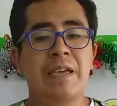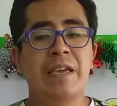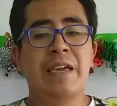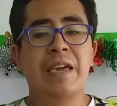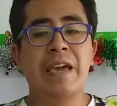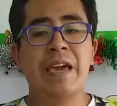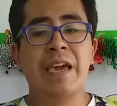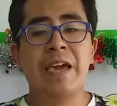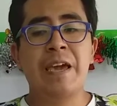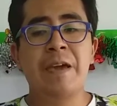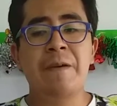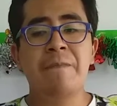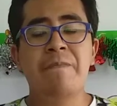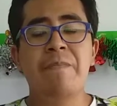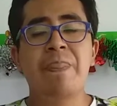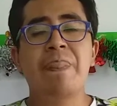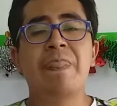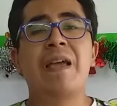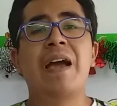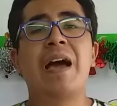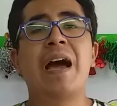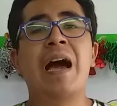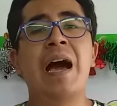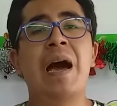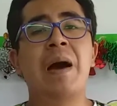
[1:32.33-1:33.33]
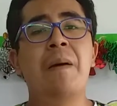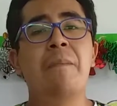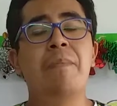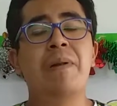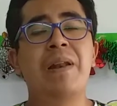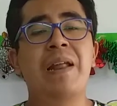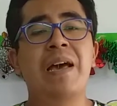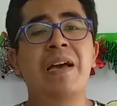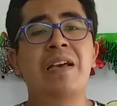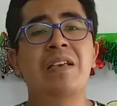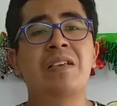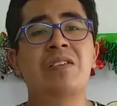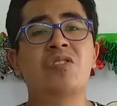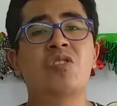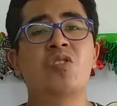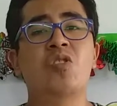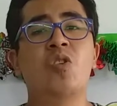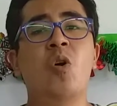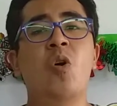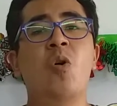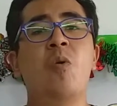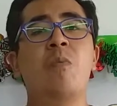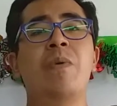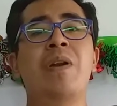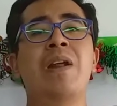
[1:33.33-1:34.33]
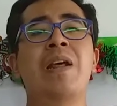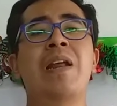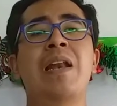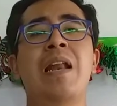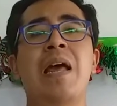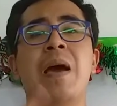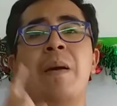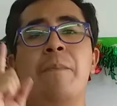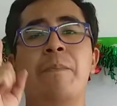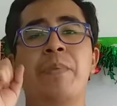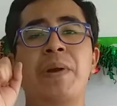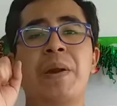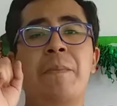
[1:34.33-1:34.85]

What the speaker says: que habla sobre la